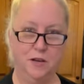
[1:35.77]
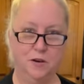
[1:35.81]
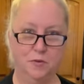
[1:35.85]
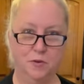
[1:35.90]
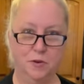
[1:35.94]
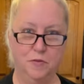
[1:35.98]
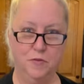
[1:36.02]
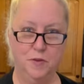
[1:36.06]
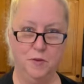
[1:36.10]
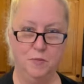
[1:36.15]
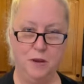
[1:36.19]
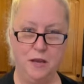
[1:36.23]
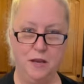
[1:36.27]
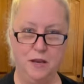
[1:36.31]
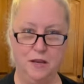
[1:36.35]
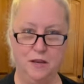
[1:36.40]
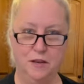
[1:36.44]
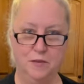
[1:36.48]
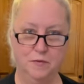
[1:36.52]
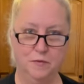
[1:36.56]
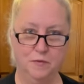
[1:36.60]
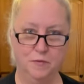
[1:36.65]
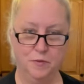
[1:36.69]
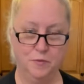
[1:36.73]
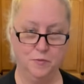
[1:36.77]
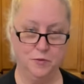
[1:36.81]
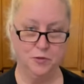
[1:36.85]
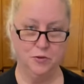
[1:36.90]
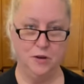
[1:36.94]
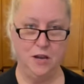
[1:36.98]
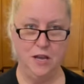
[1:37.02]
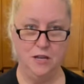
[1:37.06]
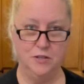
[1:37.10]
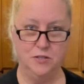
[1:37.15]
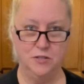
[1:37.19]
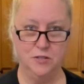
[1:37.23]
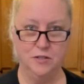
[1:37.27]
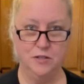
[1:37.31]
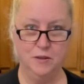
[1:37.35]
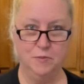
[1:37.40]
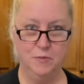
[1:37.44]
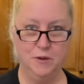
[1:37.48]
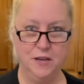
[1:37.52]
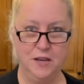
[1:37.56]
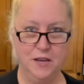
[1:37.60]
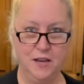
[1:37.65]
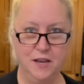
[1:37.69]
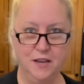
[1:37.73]
or if you made it from scratch. Let me
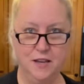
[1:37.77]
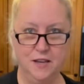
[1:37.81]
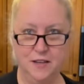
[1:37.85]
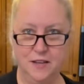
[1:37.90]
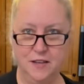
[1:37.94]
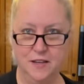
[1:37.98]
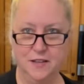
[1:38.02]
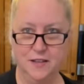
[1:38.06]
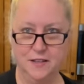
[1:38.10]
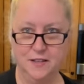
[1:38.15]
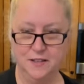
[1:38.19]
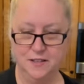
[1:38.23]
know how you did it.